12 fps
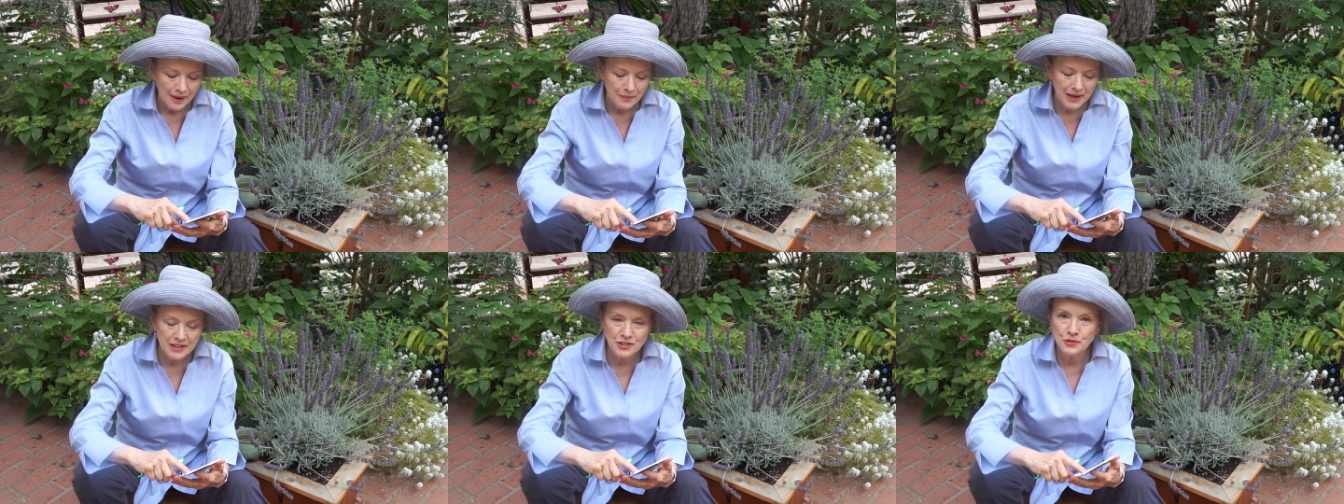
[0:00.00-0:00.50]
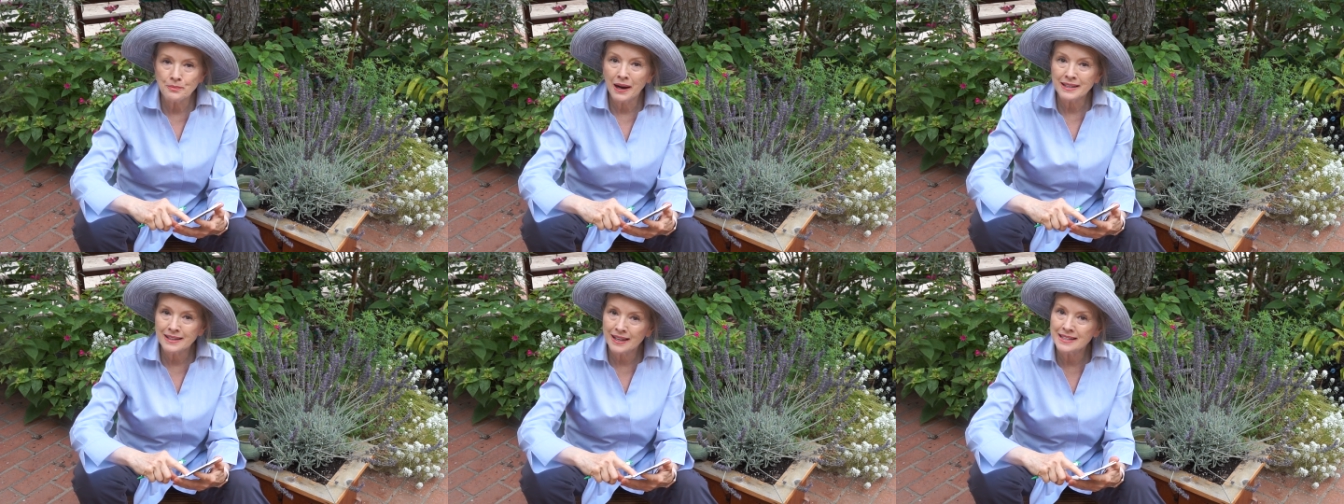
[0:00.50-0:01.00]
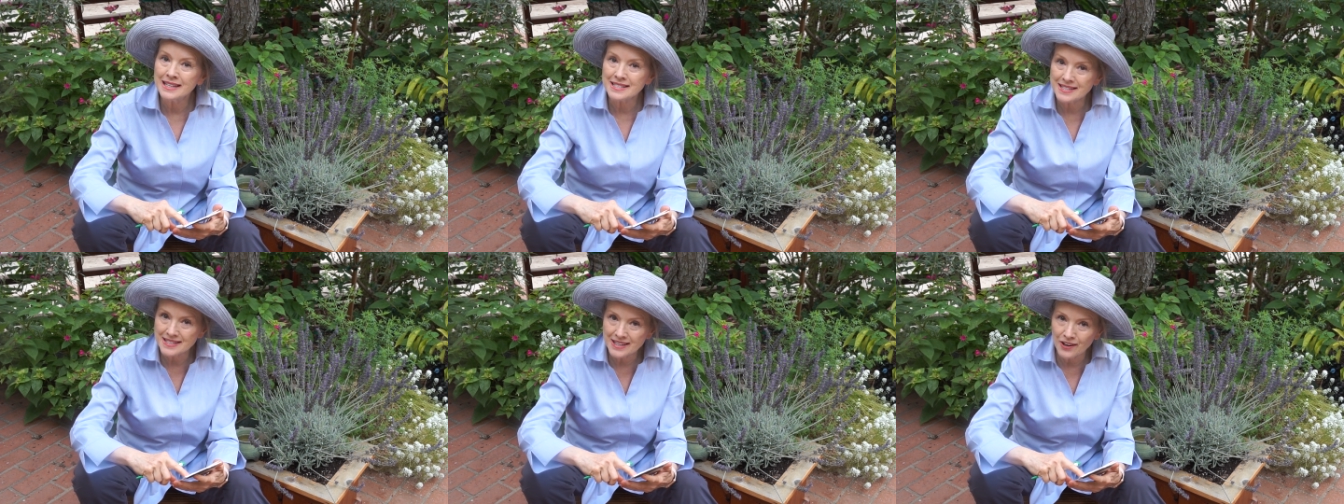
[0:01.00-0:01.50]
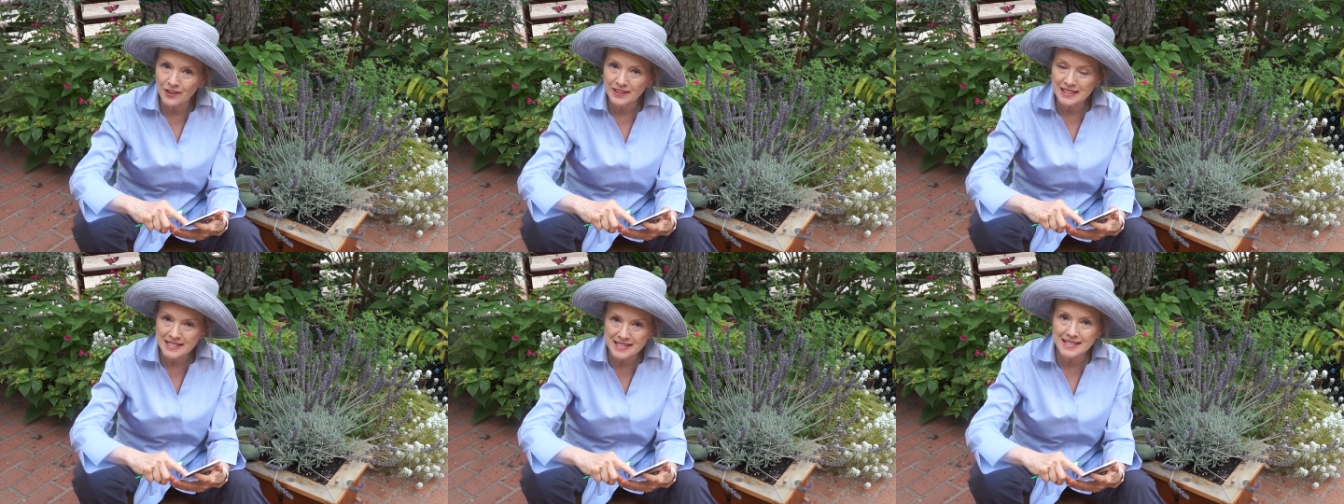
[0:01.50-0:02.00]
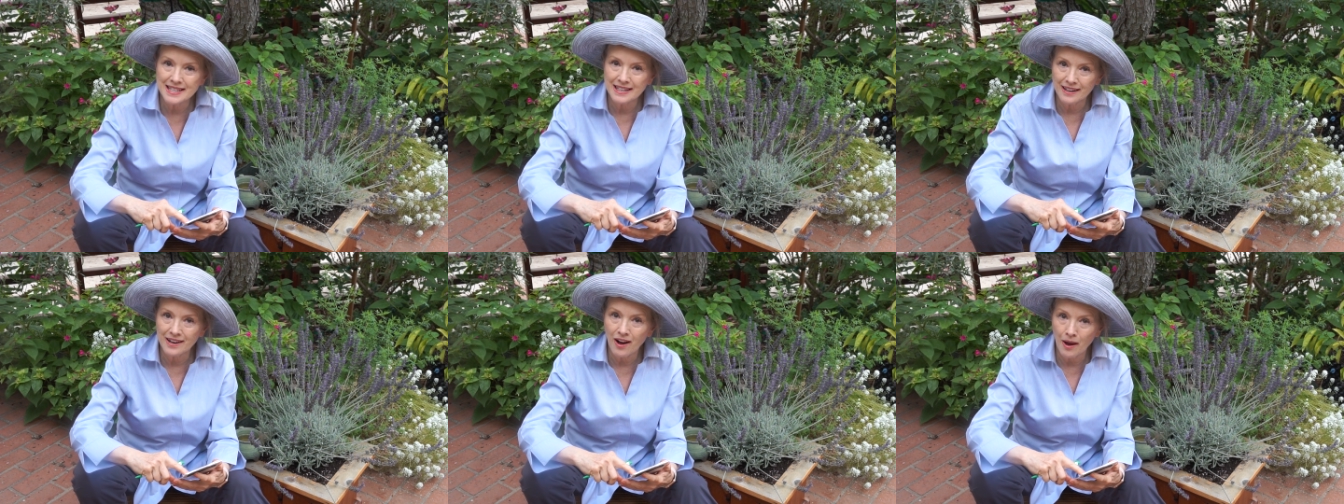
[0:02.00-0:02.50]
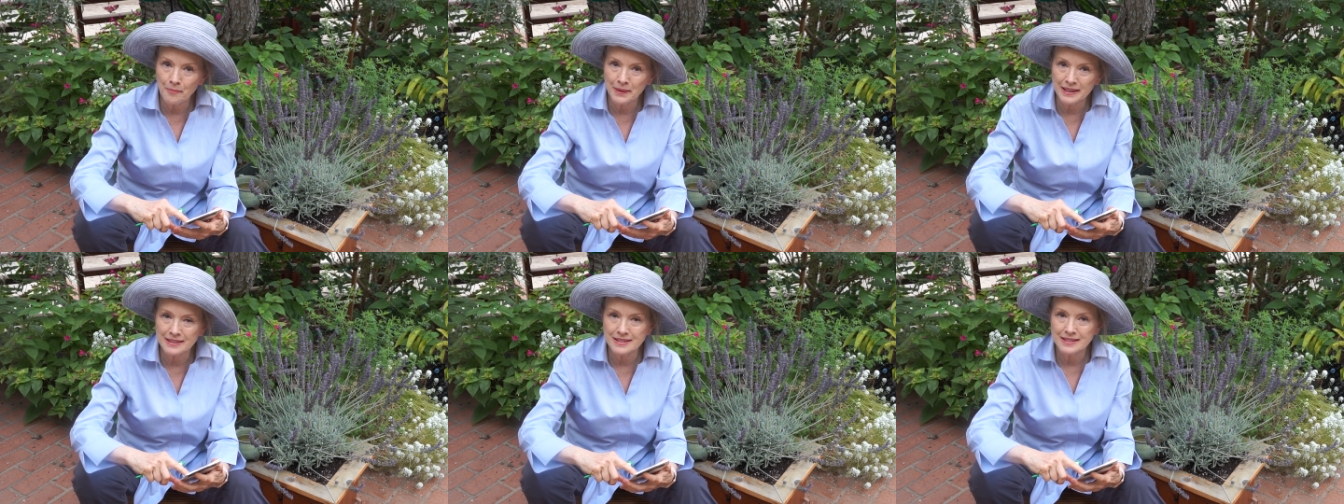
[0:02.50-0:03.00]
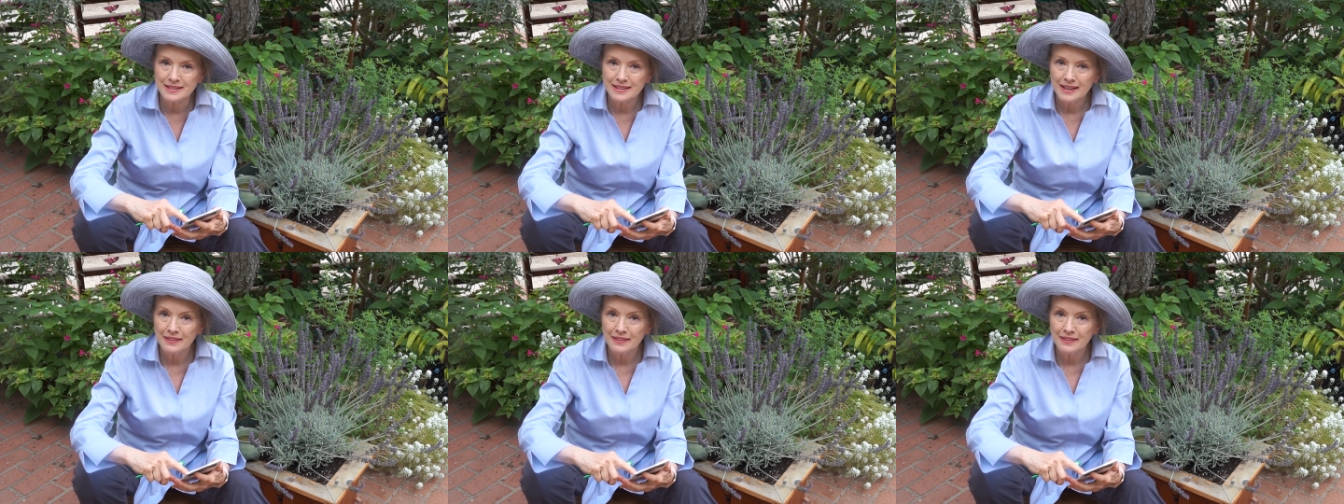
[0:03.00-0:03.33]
Because you might not necessarily see a comment